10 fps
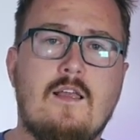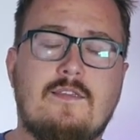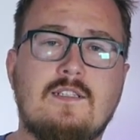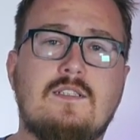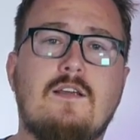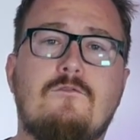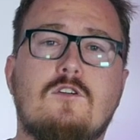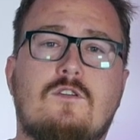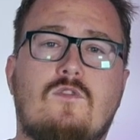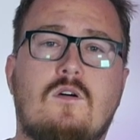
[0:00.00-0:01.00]
This
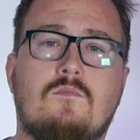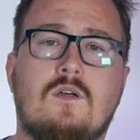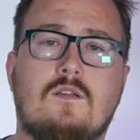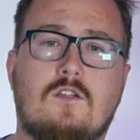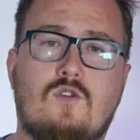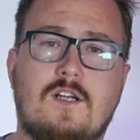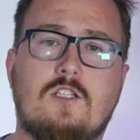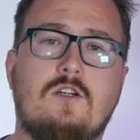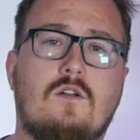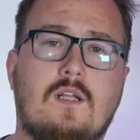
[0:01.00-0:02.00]
differs from the
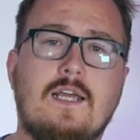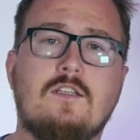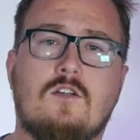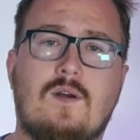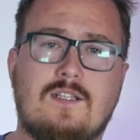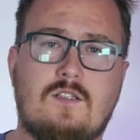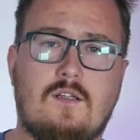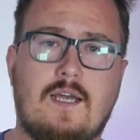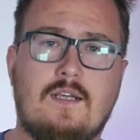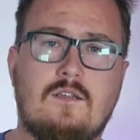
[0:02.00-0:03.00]
traditional laser
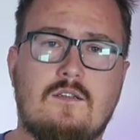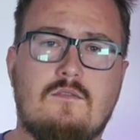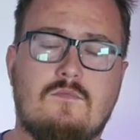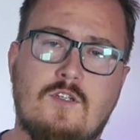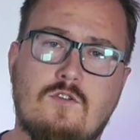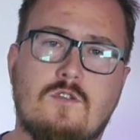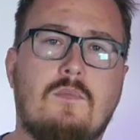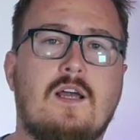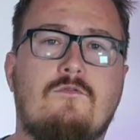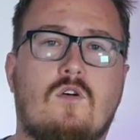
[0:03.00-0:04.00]
SLA used
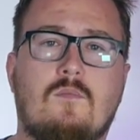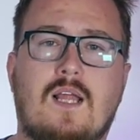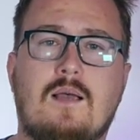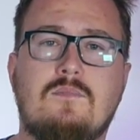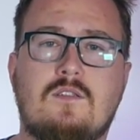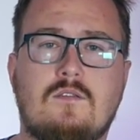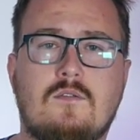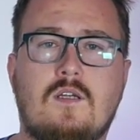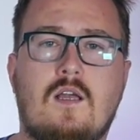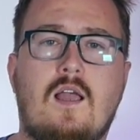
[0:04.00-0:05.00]
by Formlabs
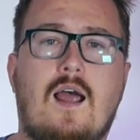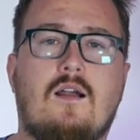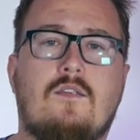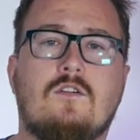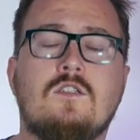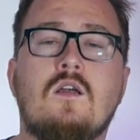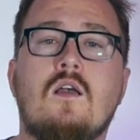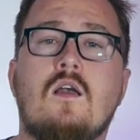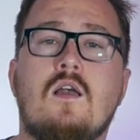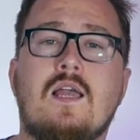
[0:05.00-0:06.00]
and others
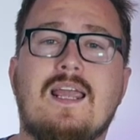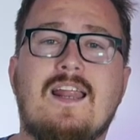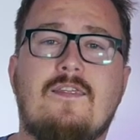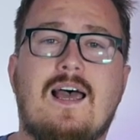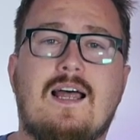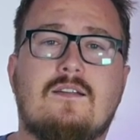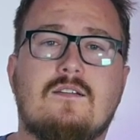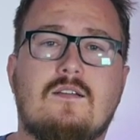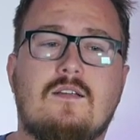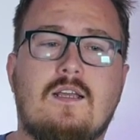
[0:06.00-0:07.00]
in that
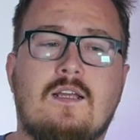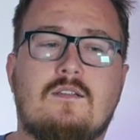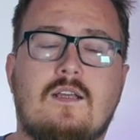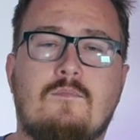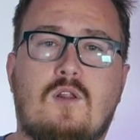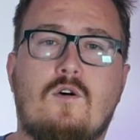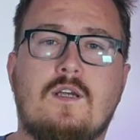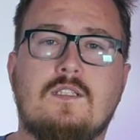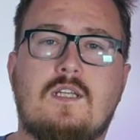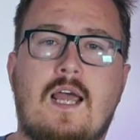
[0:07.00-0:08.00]
it
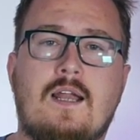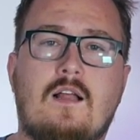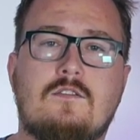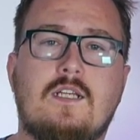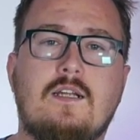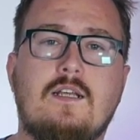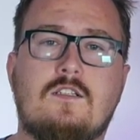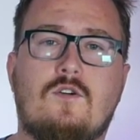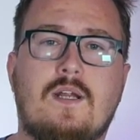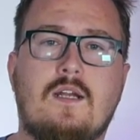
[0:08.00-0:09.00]
employs an LCD
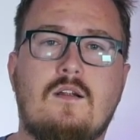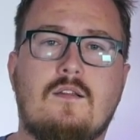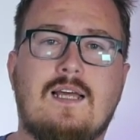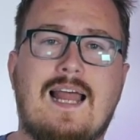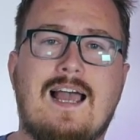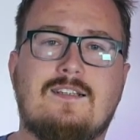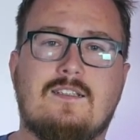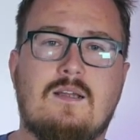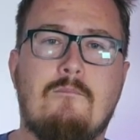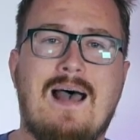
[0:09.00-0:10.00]
screen that acts
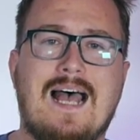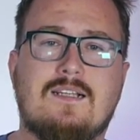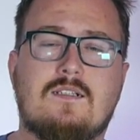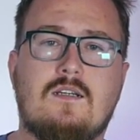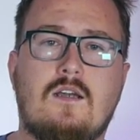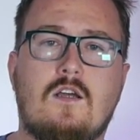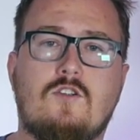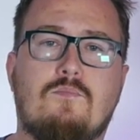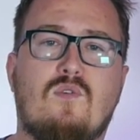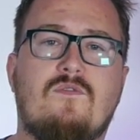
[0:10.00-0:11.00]
as a mask
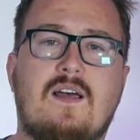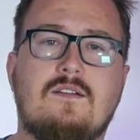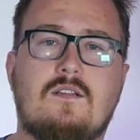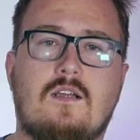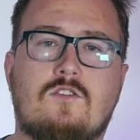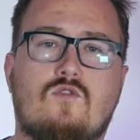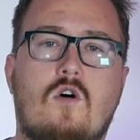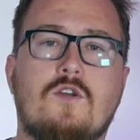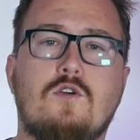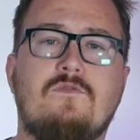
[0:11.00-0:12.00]
to prevent a
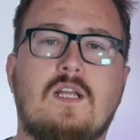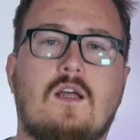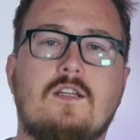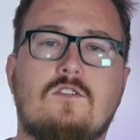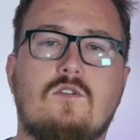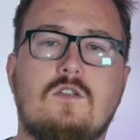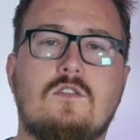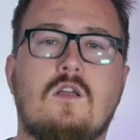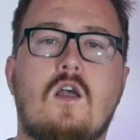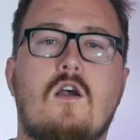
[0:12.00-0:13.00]
strong UV light
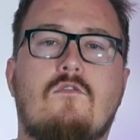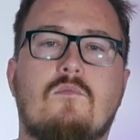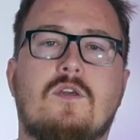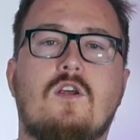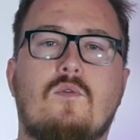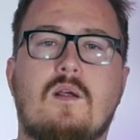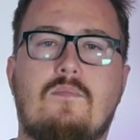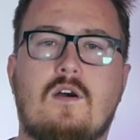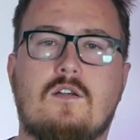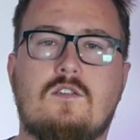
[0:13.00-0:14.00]
source from curing
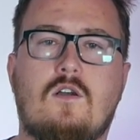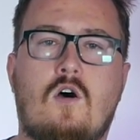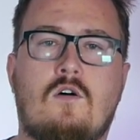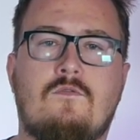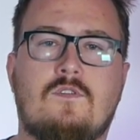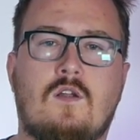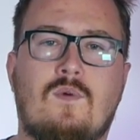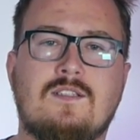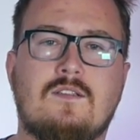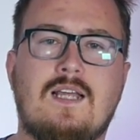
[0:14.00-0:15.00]
parts of the
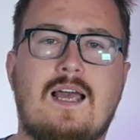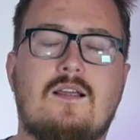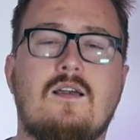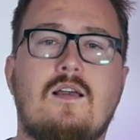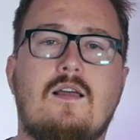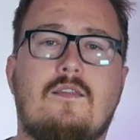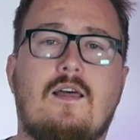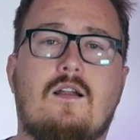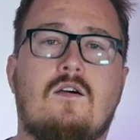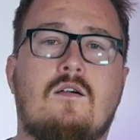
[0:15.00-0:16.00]
resin tank
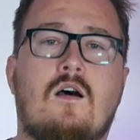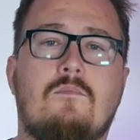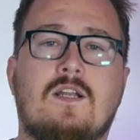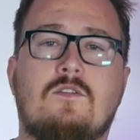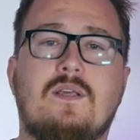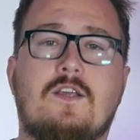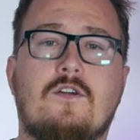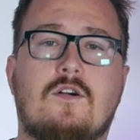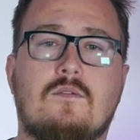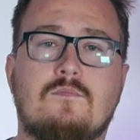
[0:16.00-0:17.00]
that are not meant to be
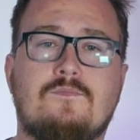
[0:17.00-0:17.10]
cured.